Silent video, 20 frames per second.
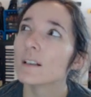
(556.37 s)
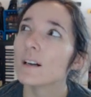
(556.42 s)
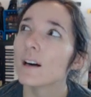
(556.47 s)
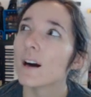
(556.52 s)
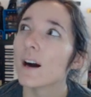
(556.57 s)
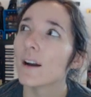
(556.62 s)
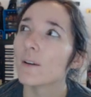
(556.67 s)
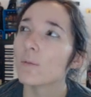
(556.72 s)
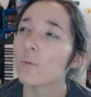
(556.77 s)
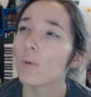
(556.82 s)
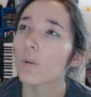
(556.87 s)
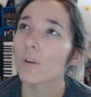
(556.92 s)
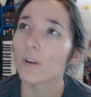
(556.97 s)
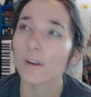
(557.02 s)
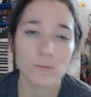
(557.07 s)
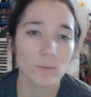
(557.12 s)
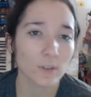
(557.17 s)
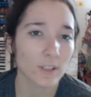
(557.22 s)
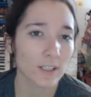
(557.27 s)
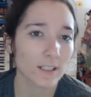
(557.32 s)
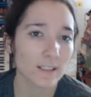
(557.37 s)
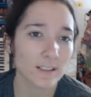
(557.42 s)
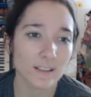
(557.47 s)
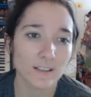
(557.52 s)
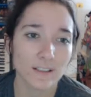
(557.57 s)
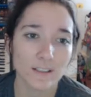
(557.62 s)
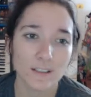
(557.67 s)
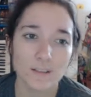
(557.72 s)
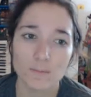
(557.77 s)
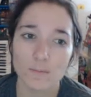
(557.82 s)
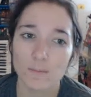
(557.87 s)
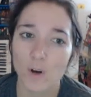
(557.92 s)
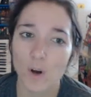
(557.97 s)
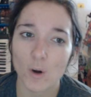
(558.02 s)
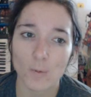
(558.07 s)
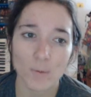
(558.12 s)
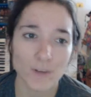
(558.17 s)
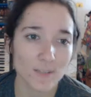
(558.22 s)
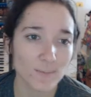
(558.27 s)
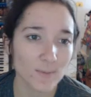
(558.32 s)
I wore it when I did
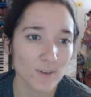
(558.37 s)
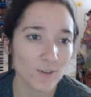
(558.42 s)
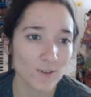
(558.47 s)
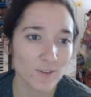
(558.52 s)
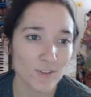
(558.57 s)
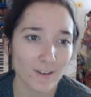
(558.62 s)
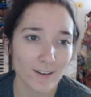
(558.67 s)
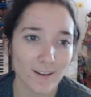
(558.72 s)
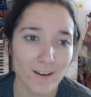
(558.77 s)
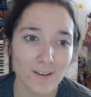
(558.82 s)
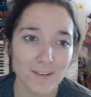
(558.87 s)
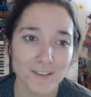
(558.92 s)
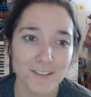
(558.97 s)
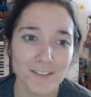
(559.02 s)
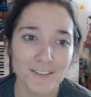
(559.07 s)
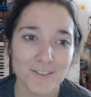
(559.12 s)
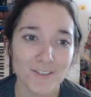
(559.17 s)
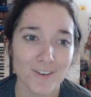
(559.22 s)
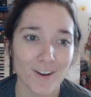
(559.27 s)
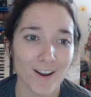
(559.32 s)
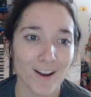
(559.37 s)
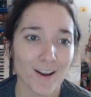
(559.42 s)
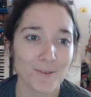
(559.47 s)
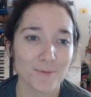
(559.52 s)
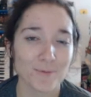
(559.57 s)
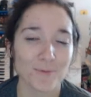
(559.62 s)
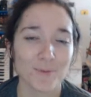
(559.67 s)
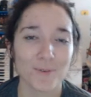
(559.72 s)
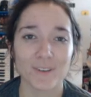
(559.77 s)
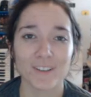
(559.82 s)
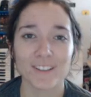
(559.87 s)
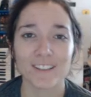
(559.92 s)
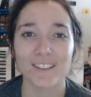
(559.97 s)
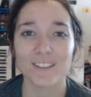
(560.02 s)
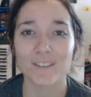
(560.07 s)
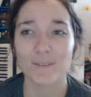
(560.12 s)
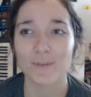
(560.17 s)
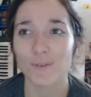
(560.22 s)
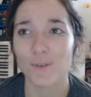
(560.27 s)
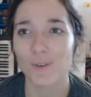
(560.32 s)
all my speeches in college. I wore
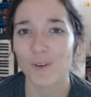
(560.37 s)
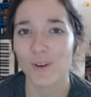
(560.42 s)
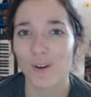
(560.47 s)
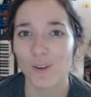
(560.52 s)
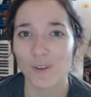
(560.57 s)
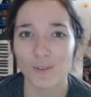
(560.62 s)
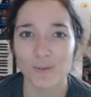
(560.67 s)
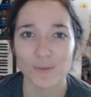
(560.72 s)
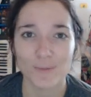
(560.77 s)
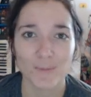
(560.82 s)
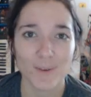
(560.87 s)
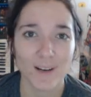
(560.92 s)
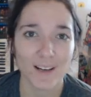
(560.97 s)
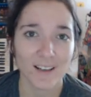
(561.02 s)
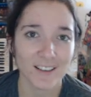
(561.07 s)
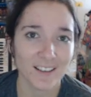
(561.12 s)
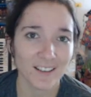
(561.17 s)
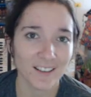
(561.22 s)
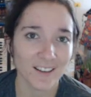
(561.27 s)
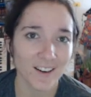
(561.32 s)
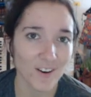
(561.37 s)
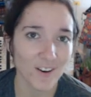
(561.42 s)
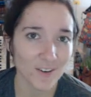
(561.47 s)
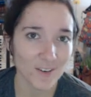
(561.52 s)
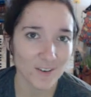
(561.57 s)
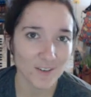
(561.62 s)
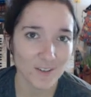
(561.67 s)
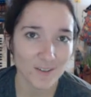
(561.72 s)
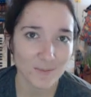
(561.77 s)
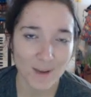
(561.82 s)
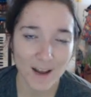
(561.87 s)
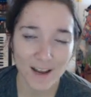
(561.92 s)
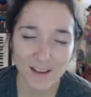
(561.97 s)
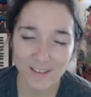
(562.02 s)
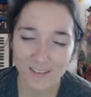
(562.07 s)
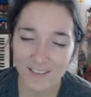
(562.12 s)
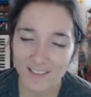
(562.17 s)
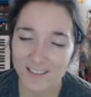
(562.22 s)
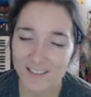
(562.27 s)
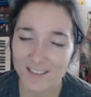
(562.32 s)
it for all of my hard
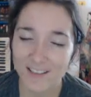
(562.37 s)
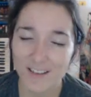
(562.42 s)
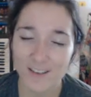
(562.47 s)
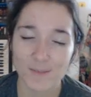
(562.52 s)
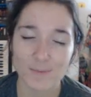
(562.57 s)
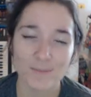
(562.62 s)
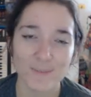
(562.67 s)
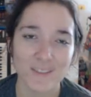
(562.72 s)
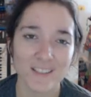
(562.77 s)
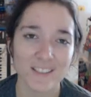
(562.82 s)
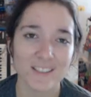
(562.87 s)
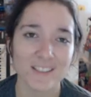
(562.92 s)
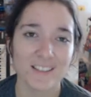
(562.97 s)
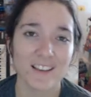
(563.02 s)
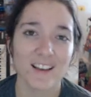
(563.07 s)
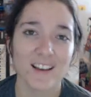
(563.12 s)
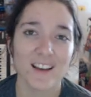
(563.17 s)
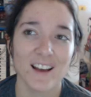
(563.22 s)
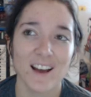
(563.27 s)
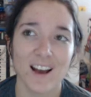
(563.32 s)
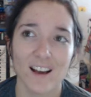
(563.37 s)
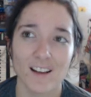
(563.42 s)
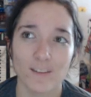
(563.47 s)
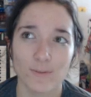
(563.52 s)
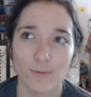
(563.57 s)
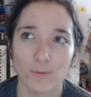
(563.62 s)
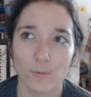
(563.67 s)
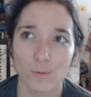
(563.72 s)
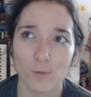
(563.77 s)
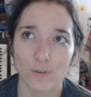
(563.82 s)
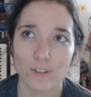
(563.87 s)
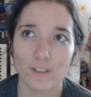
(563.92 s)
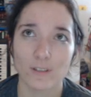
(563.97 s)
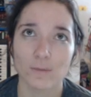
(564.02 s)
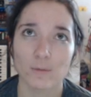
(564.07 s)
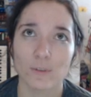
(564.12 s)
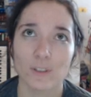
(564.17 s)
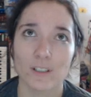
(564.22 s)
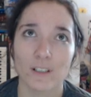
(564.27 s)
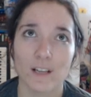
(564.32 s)
math exams. I've worn it
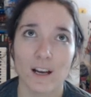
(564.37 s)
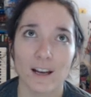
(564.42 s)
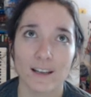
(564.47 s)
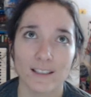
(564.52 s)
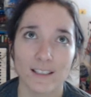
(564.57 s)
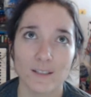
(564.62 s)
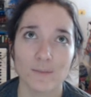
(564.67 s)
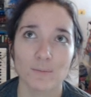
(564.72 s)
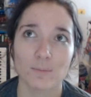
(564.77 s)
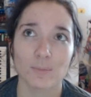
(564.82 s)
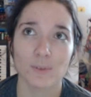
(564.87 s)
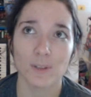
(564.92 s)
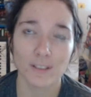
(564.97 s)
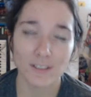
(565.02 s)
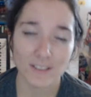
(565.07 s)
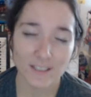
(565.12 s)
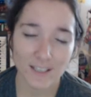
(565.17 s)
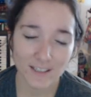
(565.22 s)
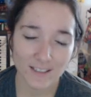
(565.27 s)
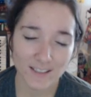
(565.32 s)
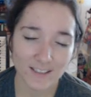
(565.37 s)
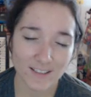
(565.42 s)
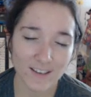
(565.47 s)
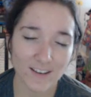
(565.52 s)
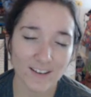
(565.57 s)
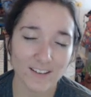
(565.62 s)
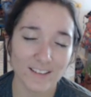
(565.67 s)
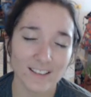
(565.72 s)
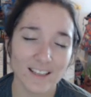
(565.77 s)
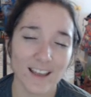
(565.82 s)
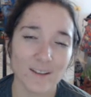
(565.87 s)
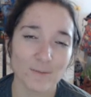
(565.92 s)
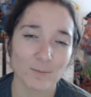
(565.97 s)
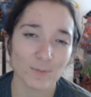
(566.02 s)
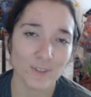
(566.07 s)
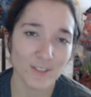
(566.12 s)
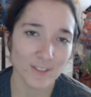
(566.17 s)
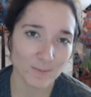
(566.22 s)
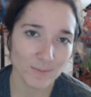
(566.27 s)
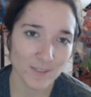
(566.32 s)
when I get blood tests done and
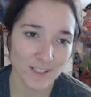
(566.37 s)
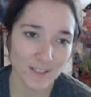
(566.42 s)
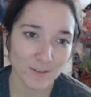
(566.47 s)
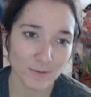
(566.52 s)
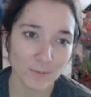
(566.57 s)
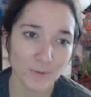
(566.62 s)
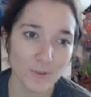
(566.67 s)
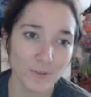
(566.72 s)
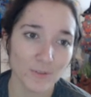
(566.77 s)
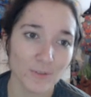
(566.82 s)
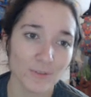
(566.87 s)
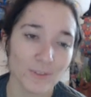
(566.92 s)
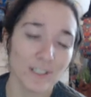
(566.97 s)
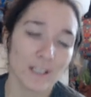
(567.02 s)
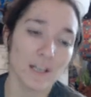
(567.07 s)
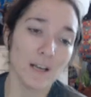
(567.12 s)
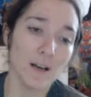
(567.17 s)
wisdom teeth removed.